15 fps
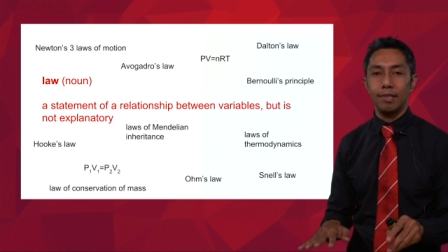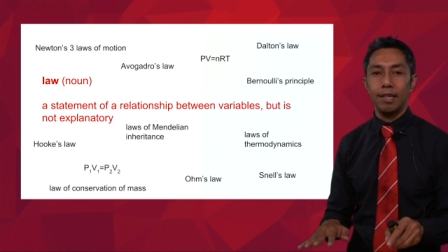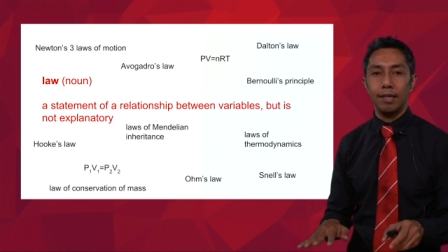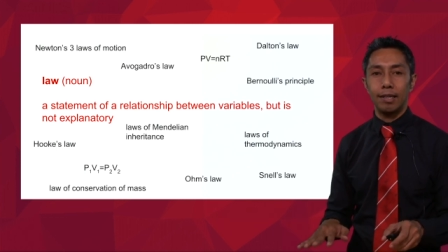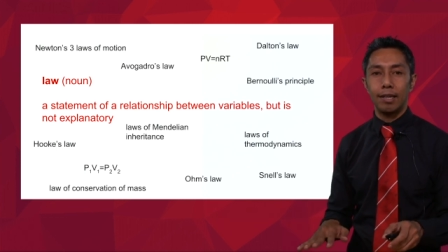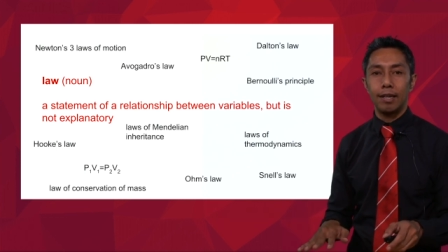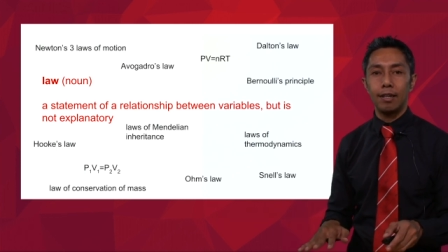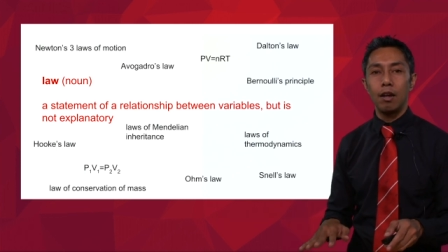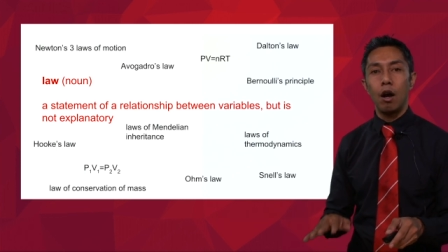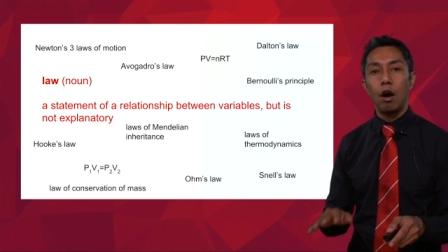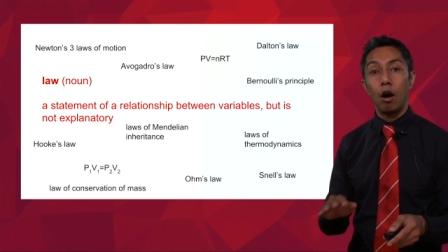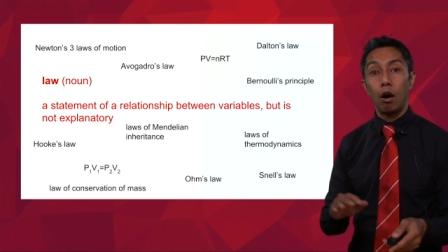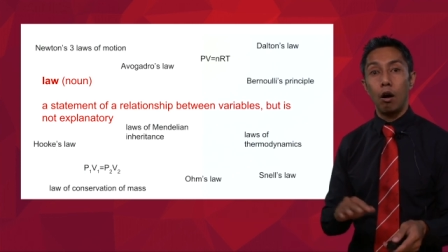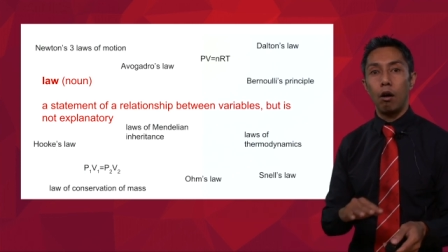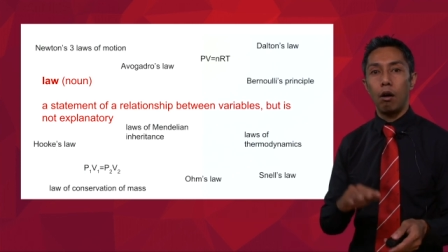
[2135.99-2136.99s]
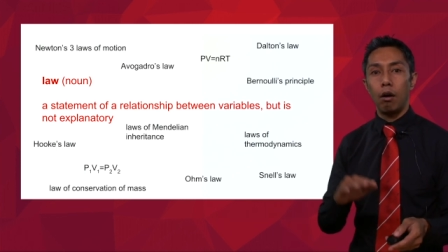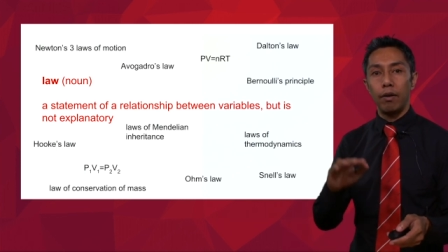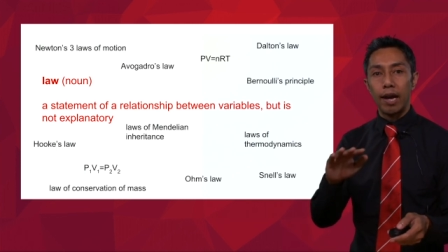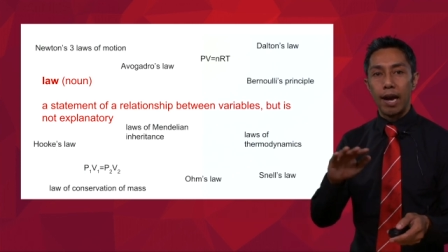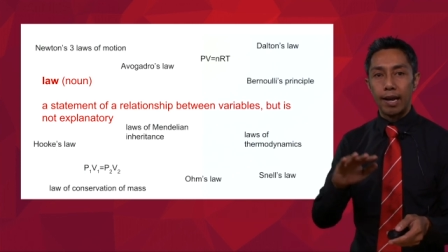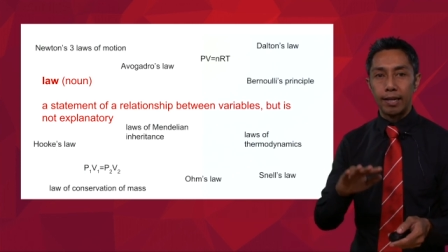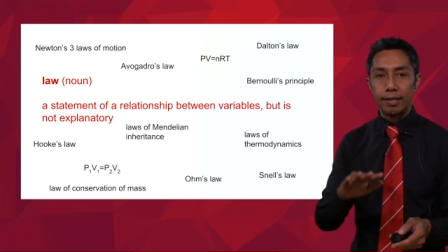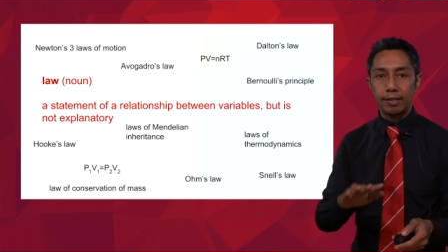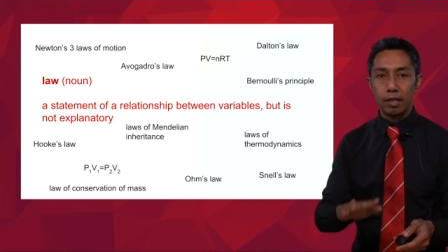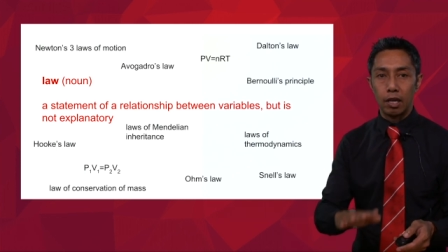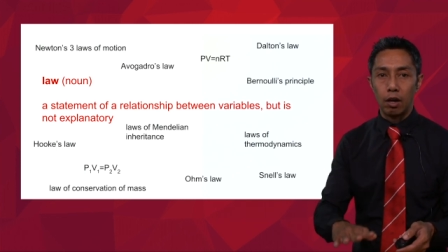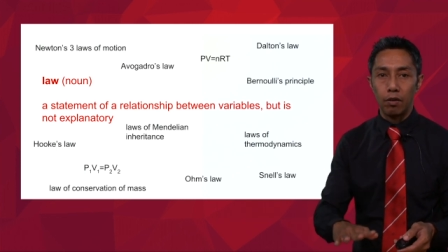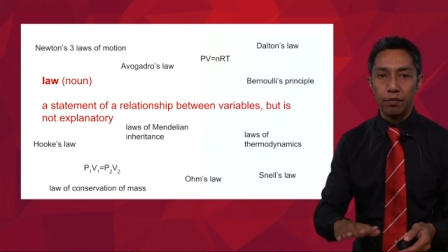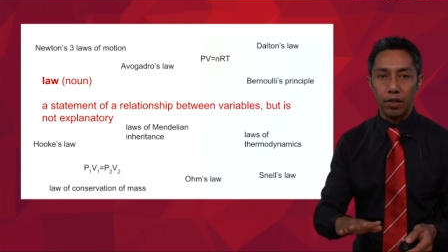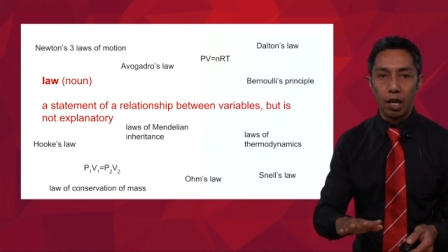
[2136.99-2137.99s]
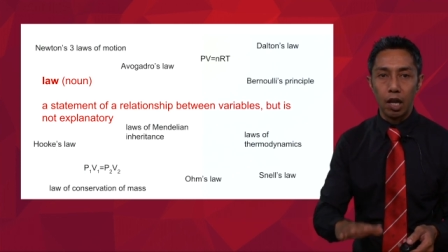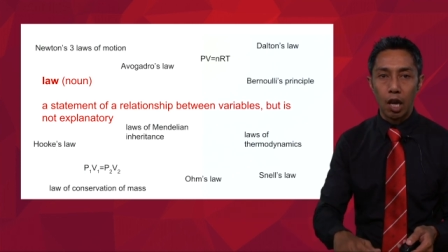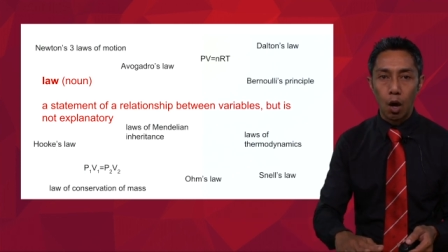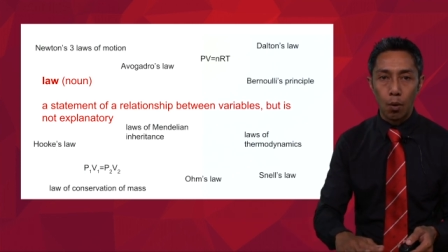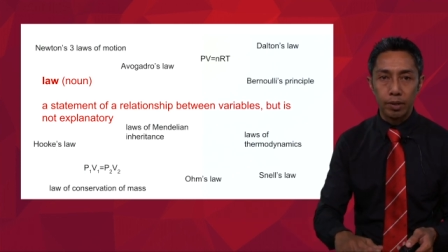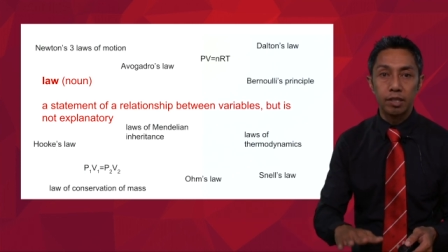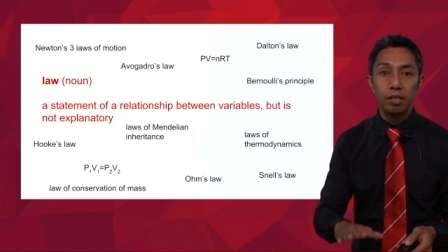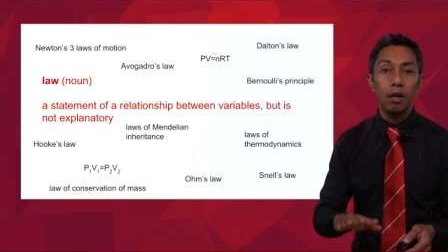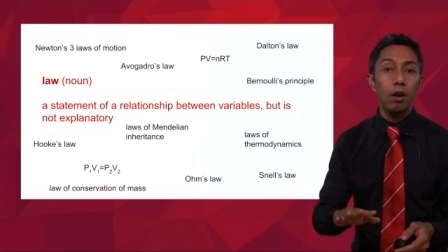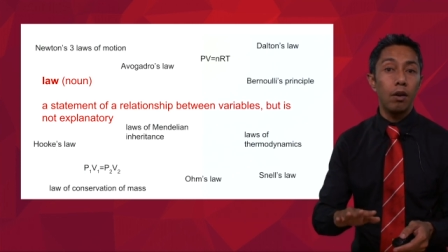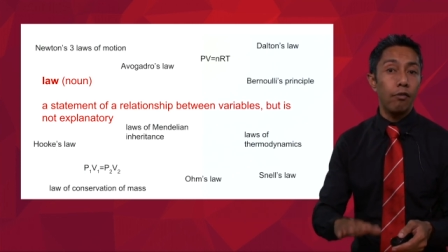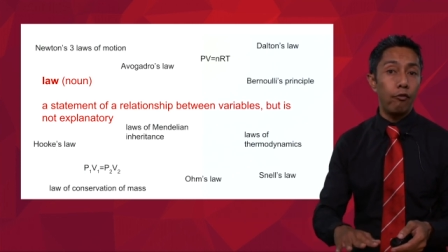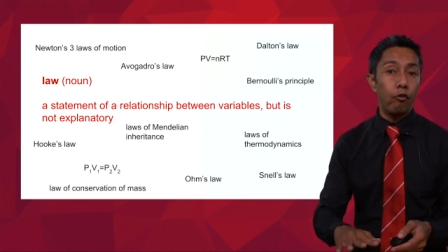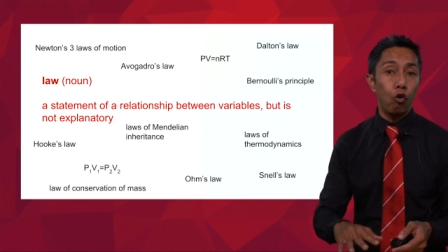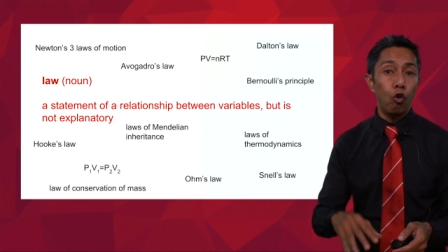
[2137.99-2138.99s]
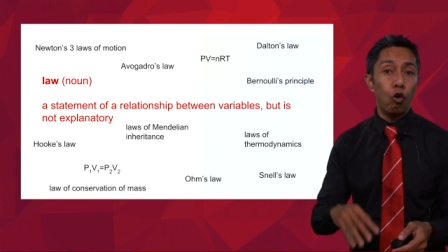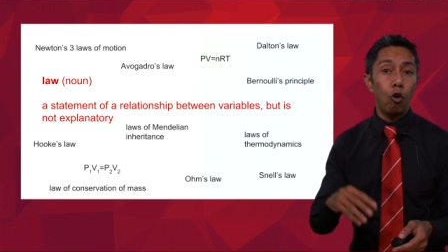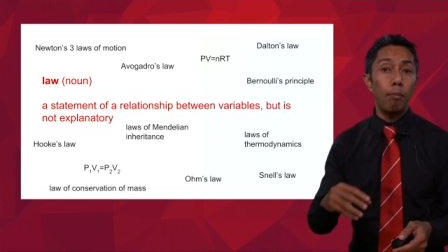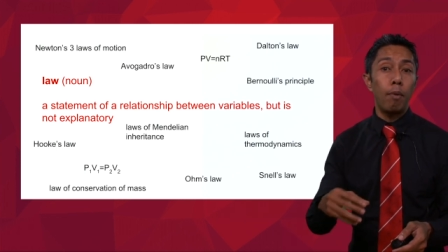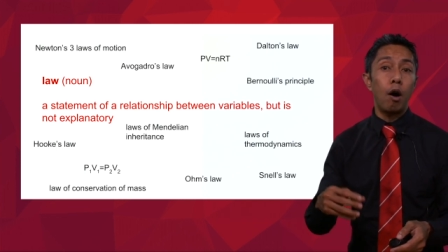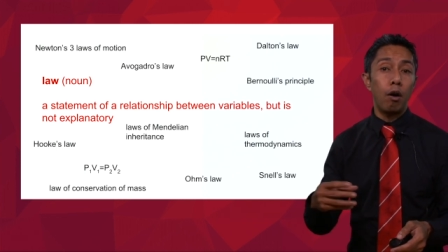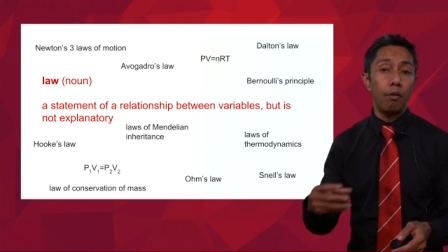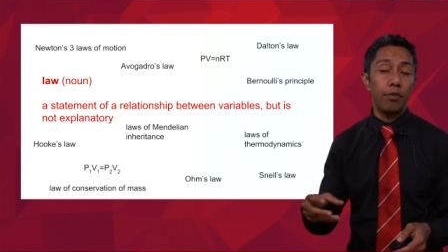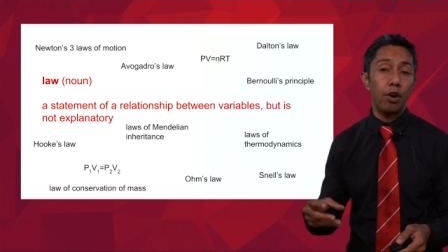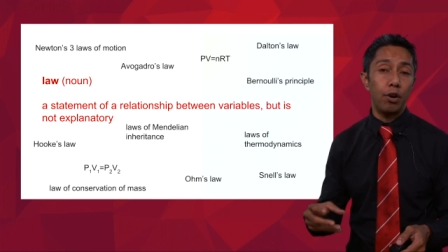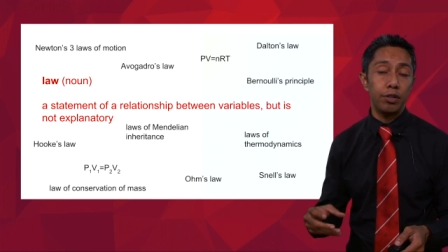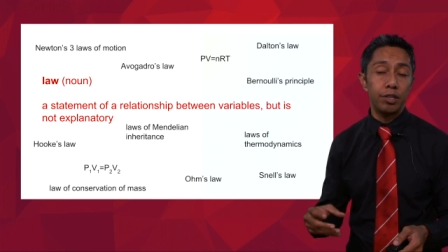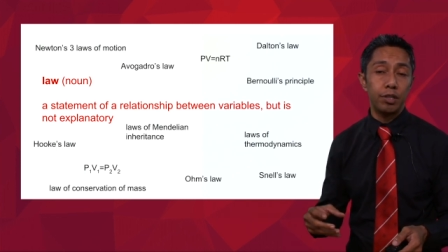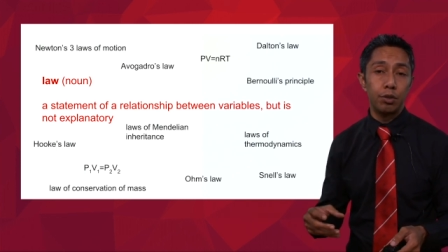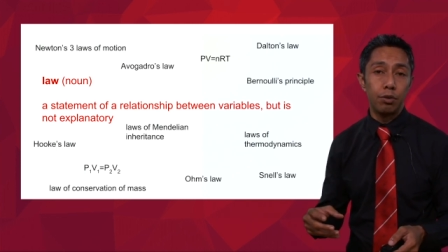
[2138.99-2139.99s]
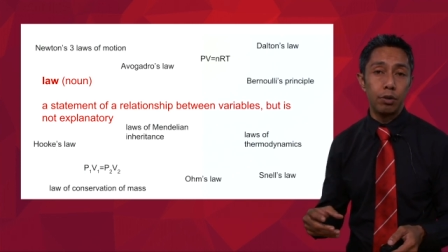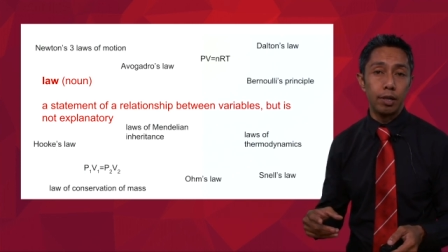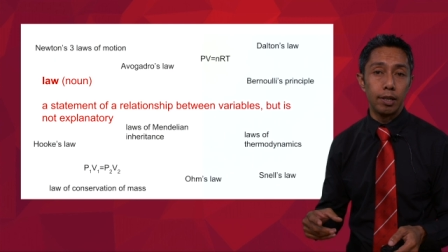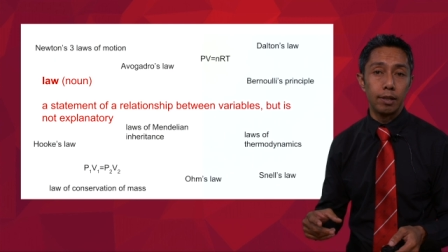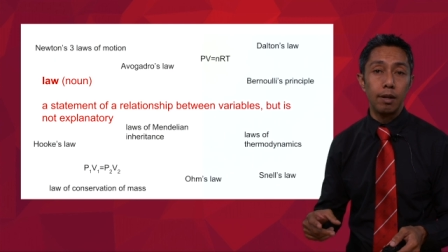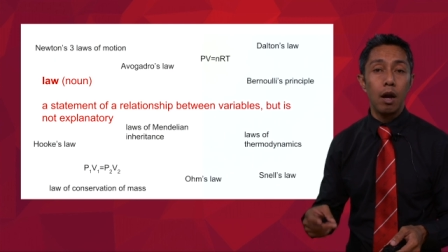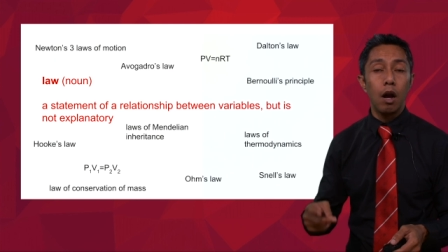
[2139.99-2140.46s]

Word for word: okay, of, and is of the lowest form of those three.